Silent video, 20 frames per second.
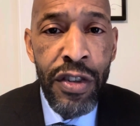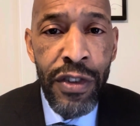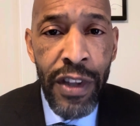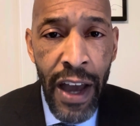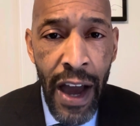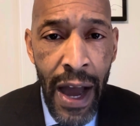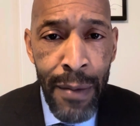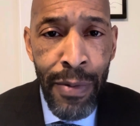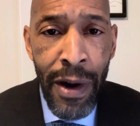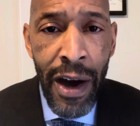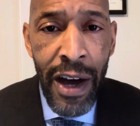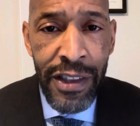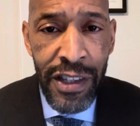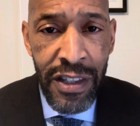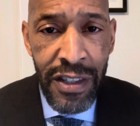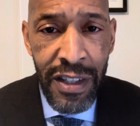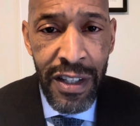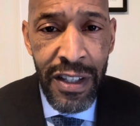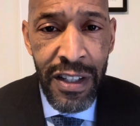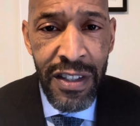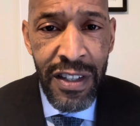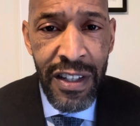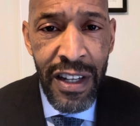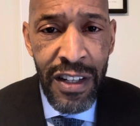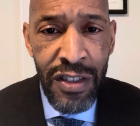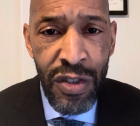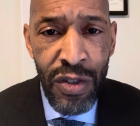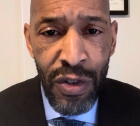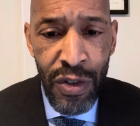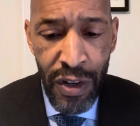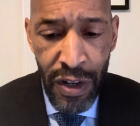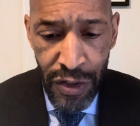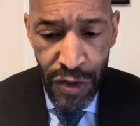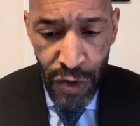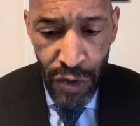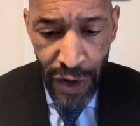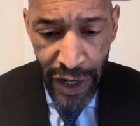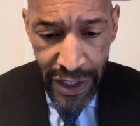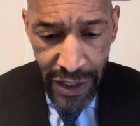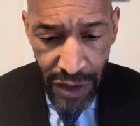the hypotheses that you are
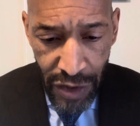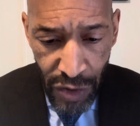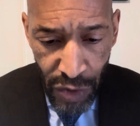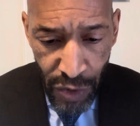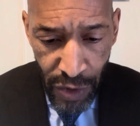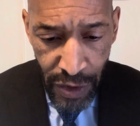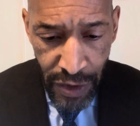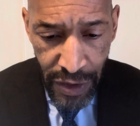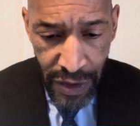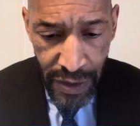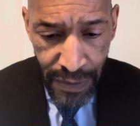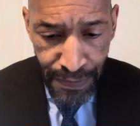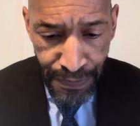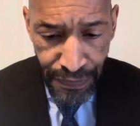directed towards.